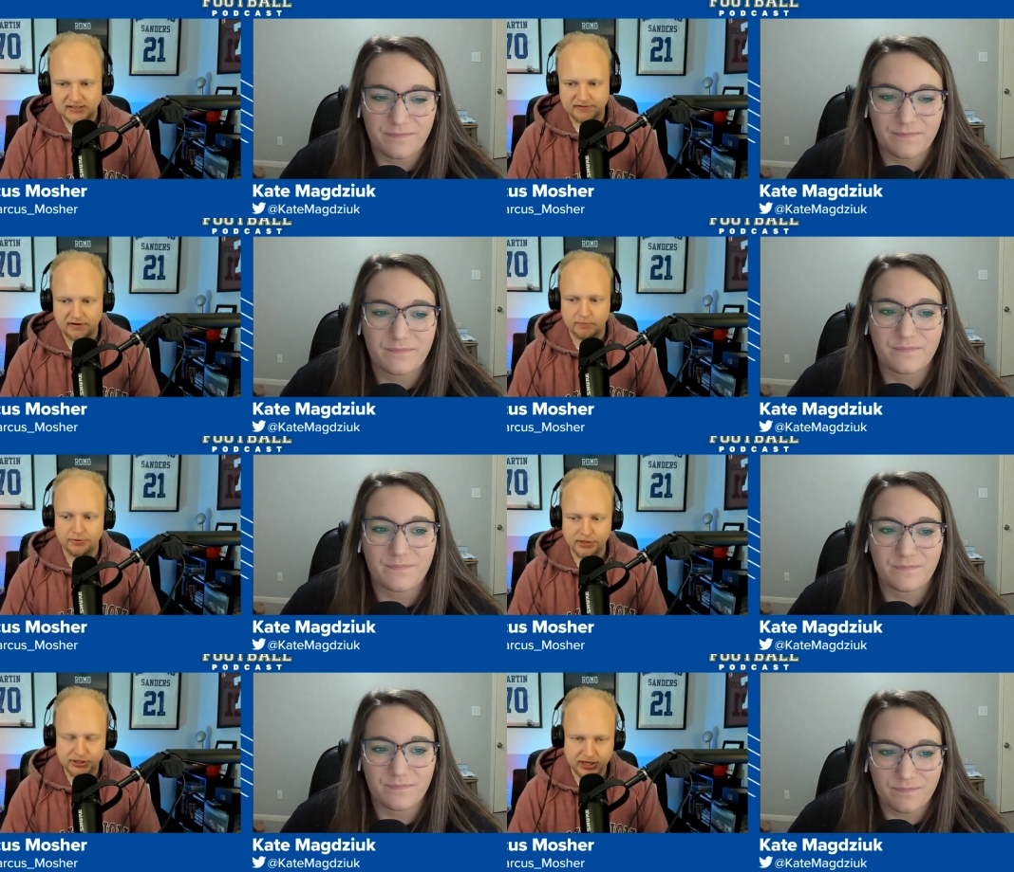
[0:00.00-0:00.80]
Speaker 1: of him
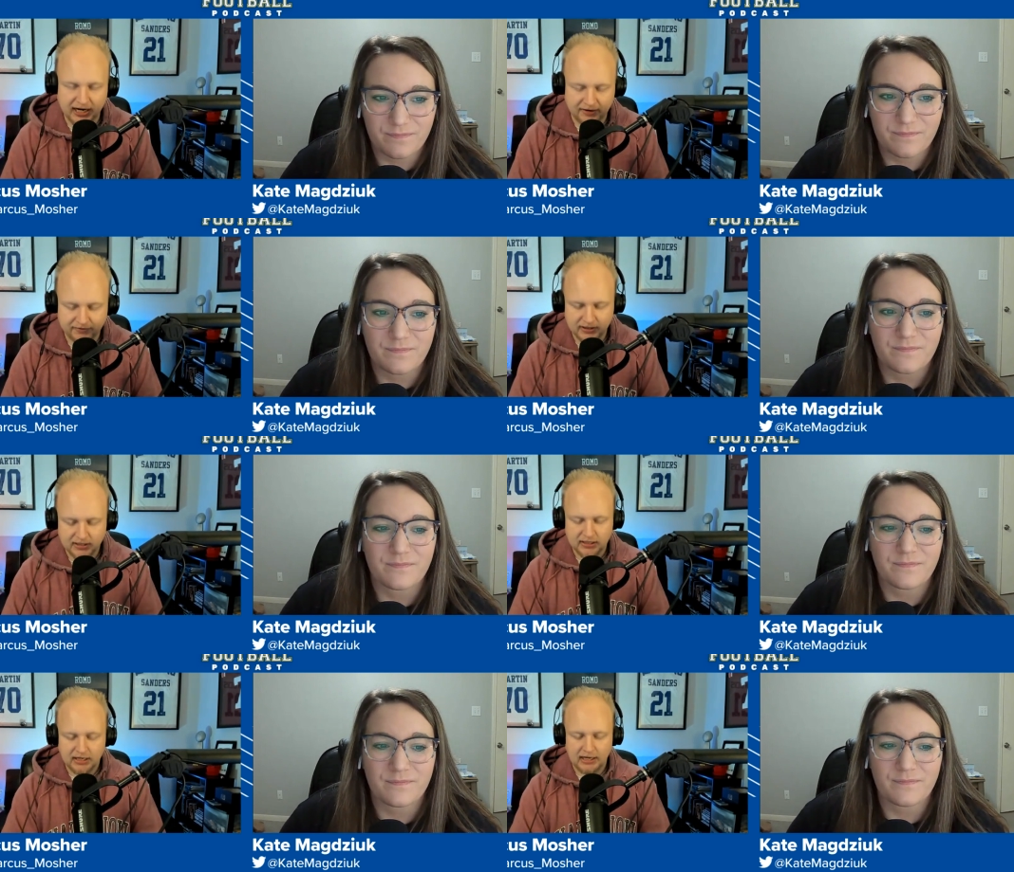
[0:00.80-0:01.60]
pre-draft.
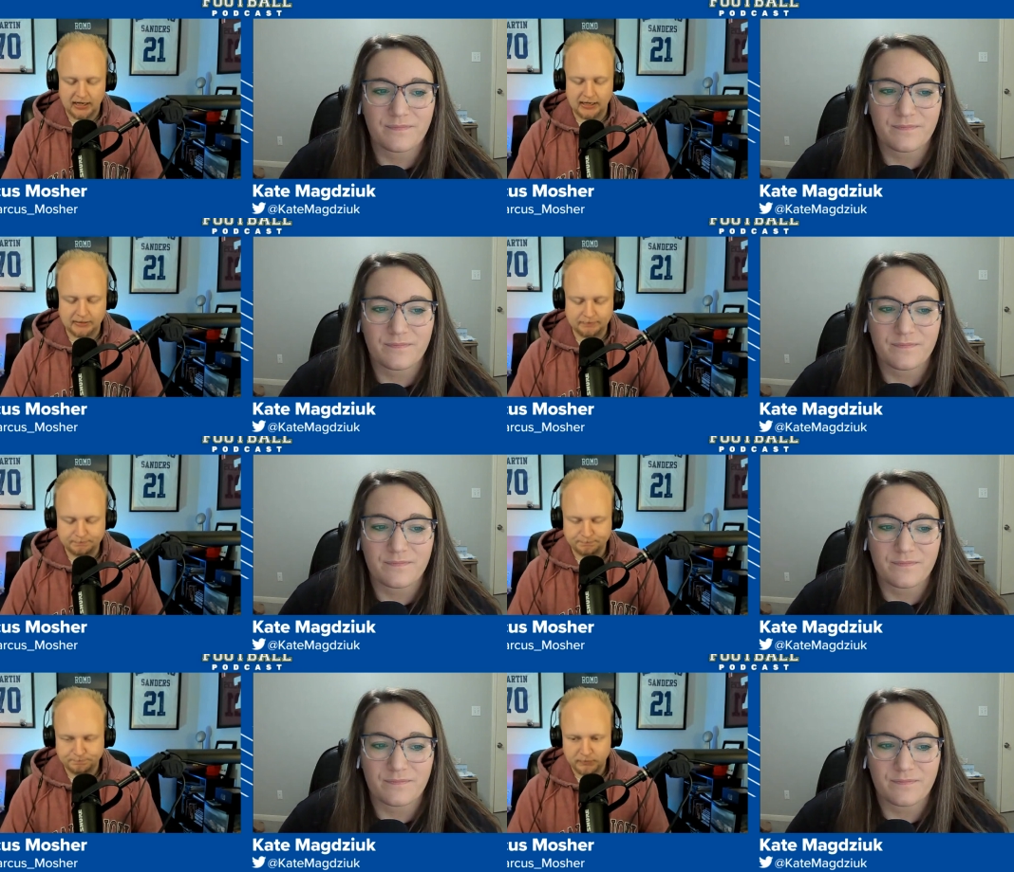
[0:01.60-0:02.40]
Um,
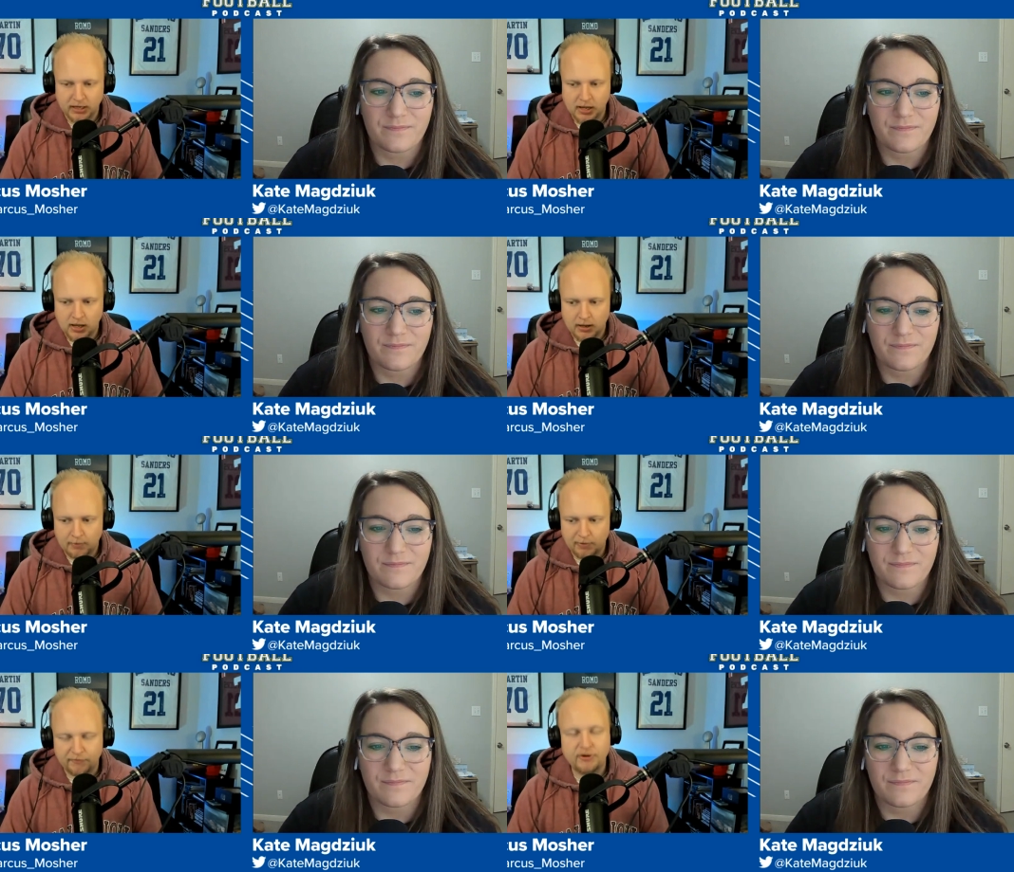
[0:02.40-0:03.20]

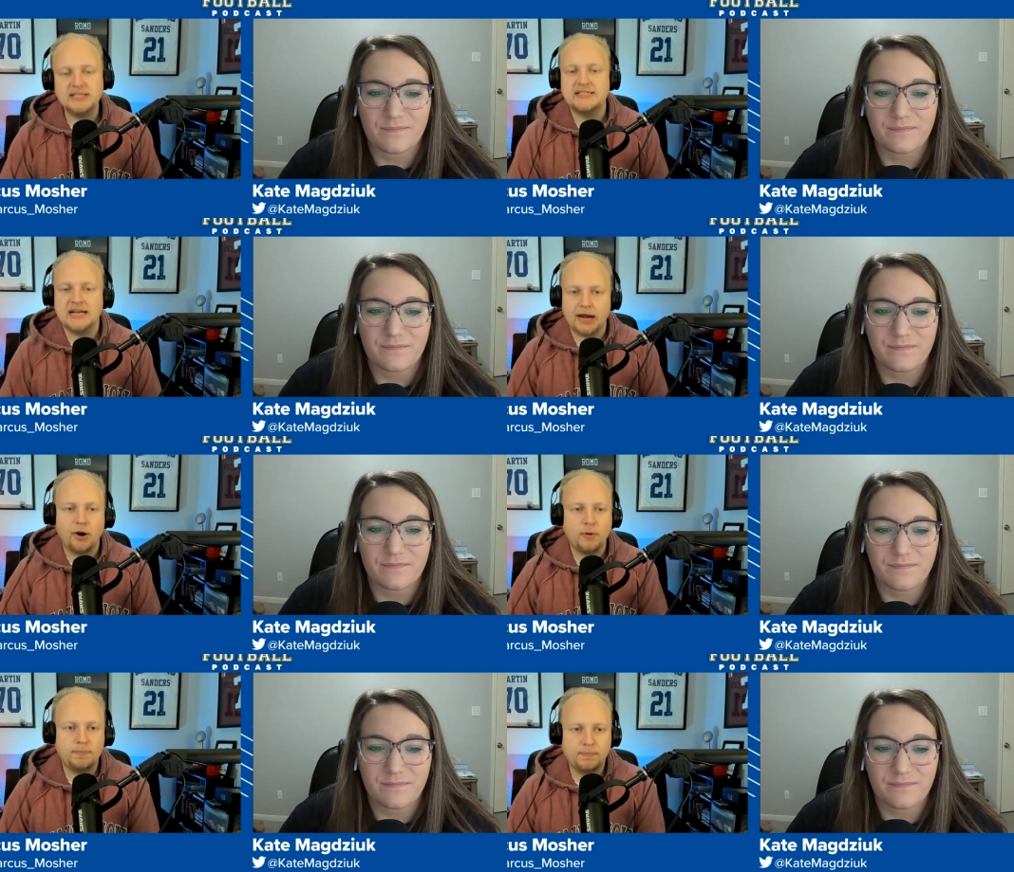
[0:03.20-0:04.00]
but for his sake, I
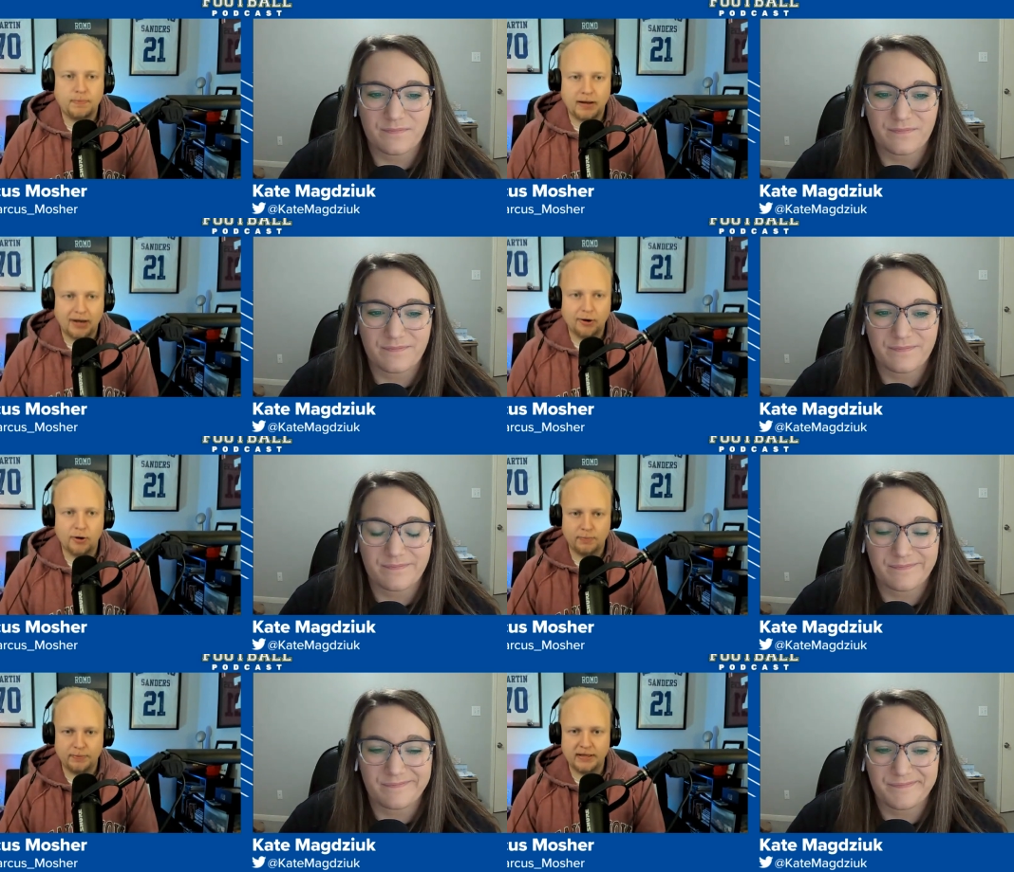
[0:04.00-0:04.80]
hope I
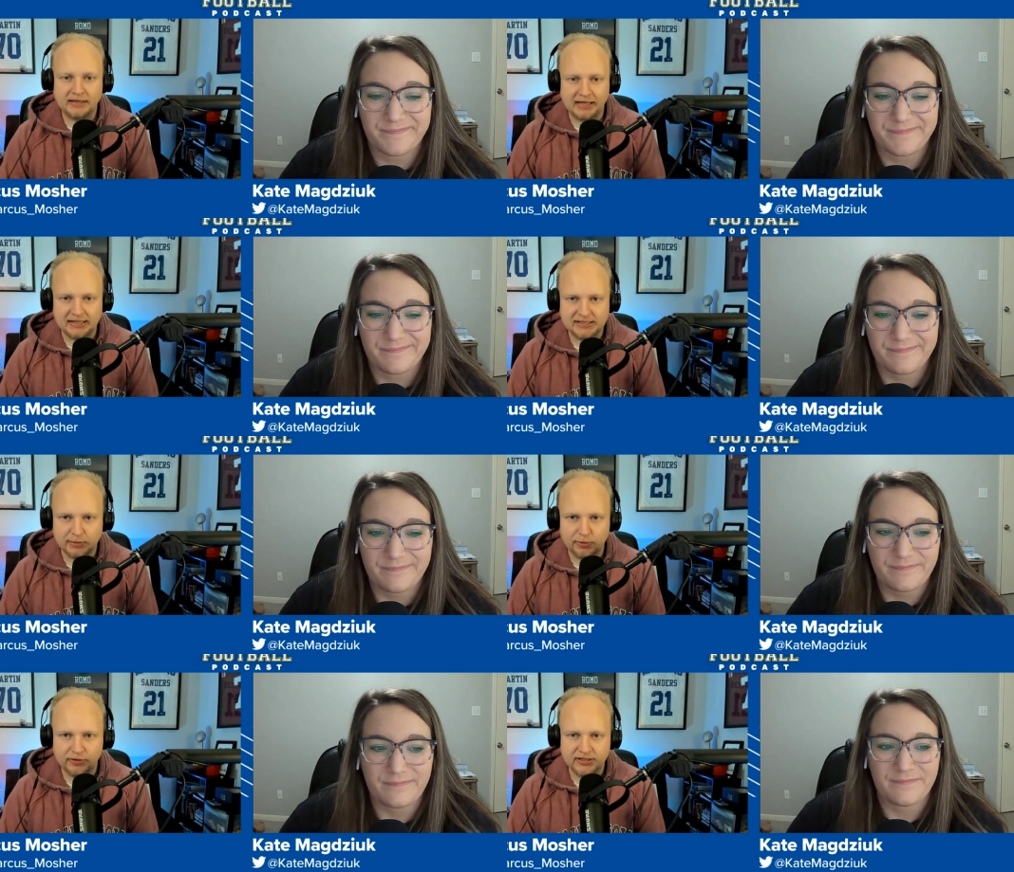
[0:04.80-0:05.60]
hope he lands
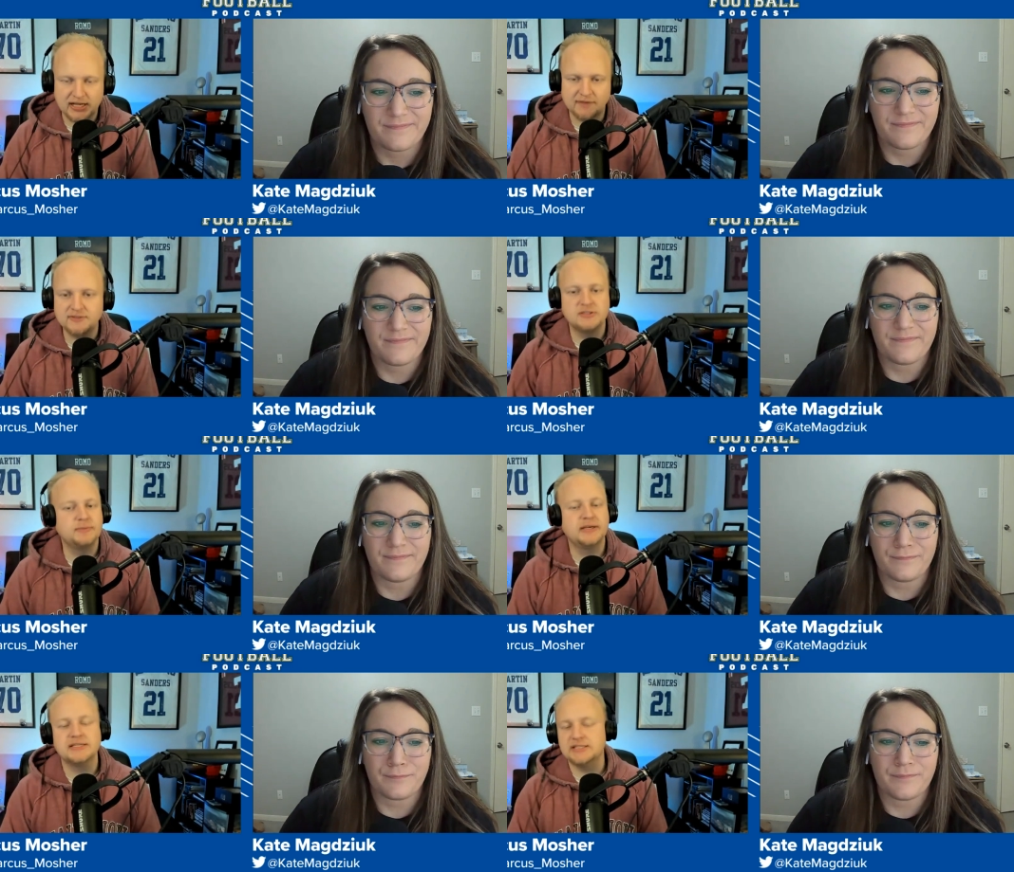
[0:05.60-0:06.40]
somewhere this offseason
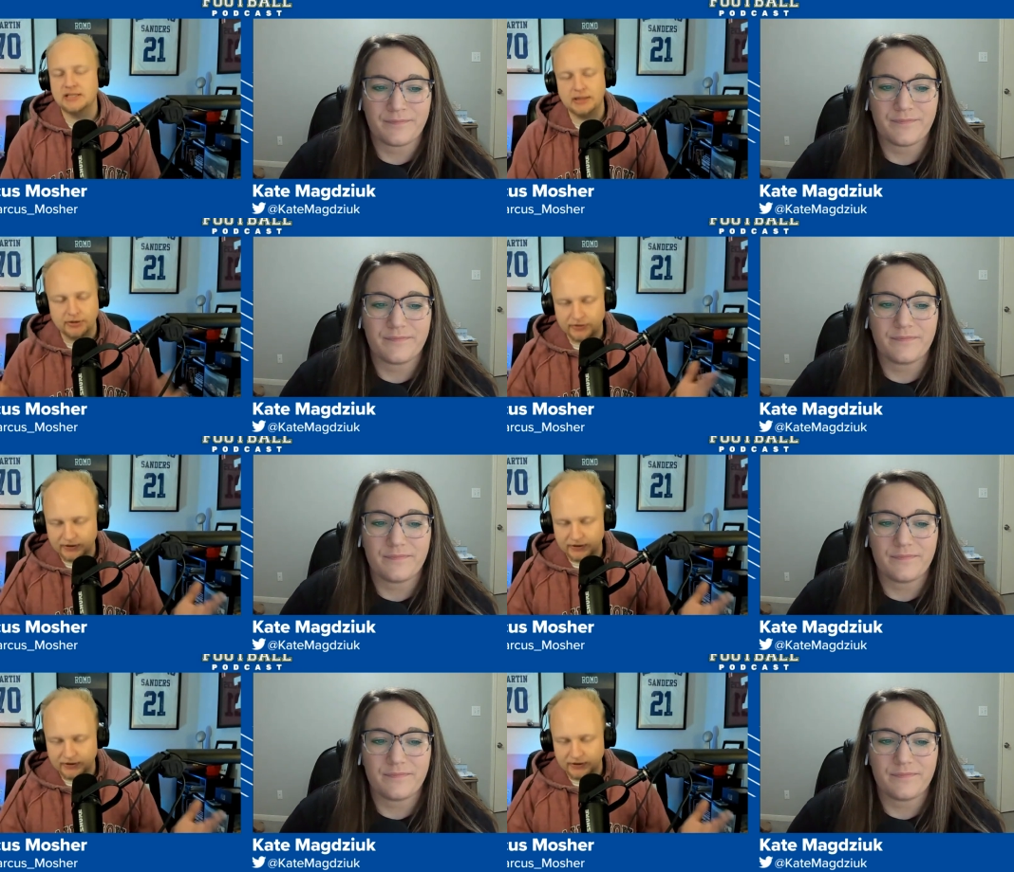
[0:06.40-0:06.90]
because it's clear they're